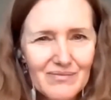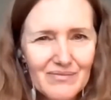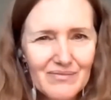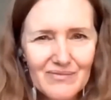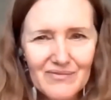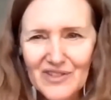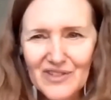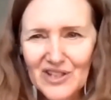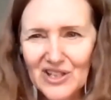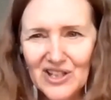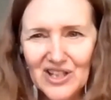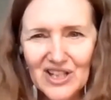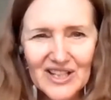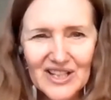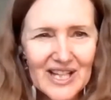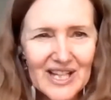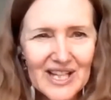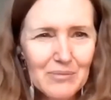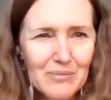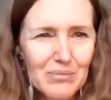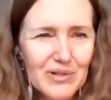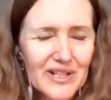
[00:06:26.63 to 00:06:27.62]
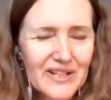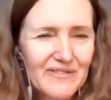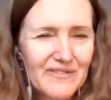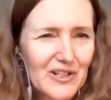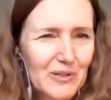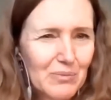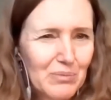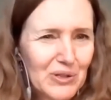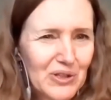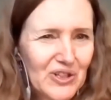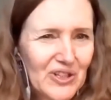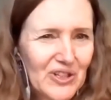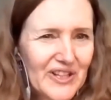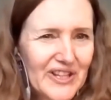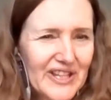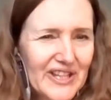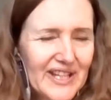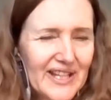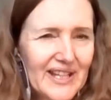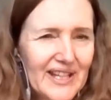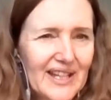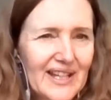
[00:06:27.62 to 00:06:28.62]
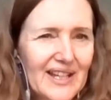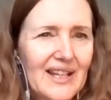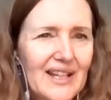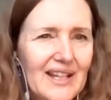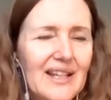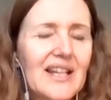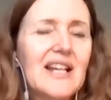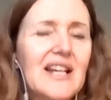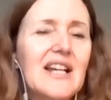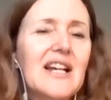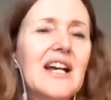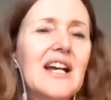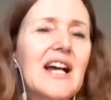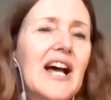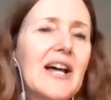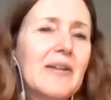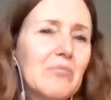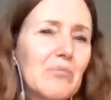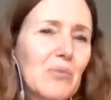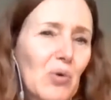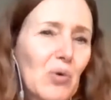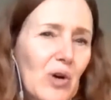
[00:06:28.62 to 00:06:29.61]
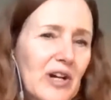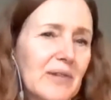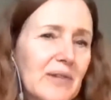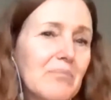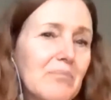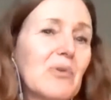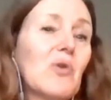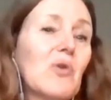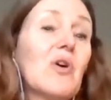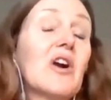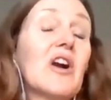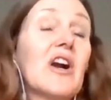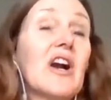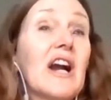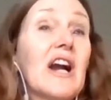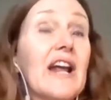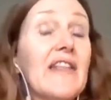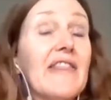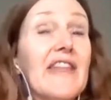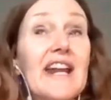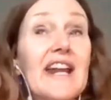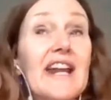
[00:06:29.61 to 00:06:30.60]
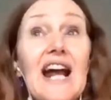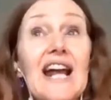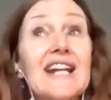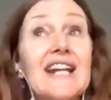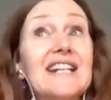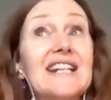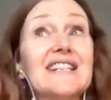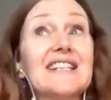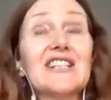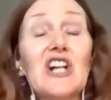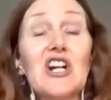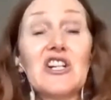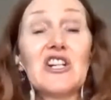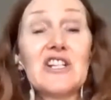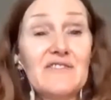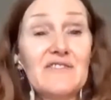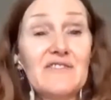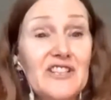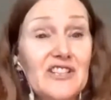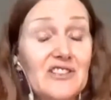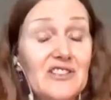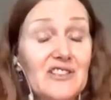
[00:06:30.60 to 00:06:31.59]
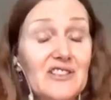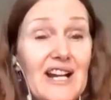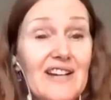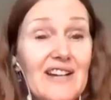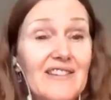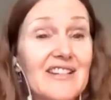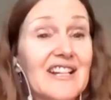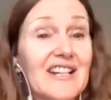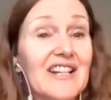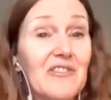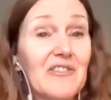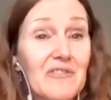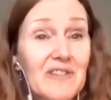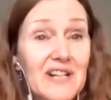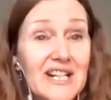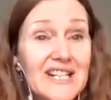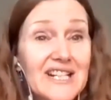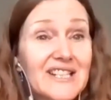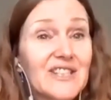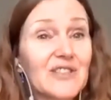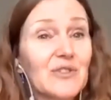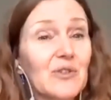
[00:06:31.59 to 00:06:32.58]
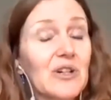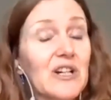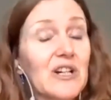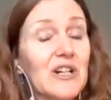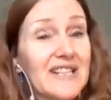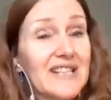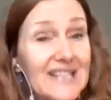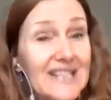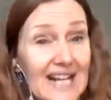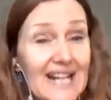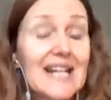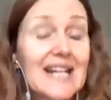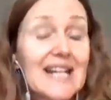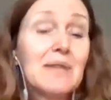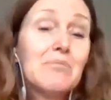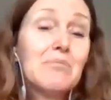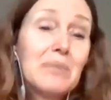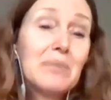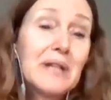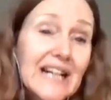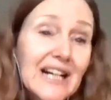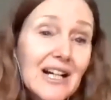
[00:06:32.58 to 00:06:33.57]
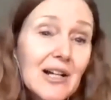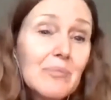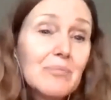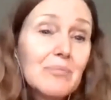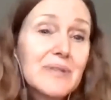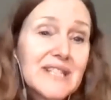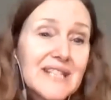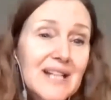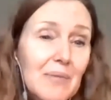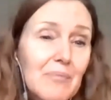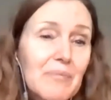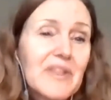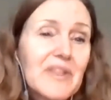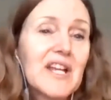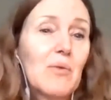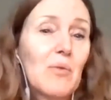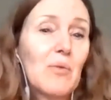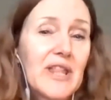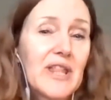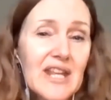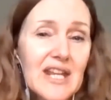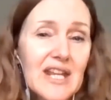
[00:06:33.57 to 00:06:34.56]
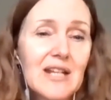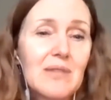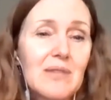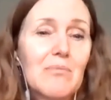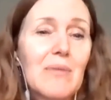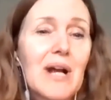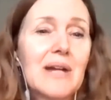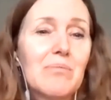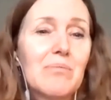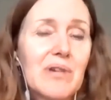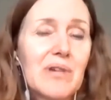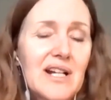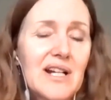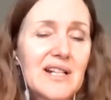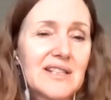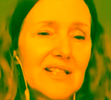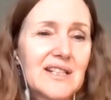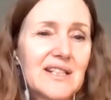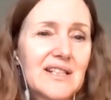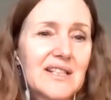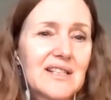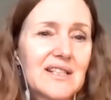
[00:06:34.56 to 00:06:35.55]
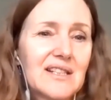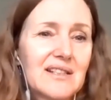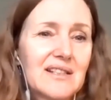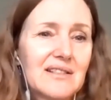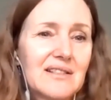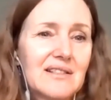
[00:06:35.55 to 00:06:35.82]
fog, that pre-verbal thing. And more, then I can start to feel grounded and resourced, and it becomes something within my presence.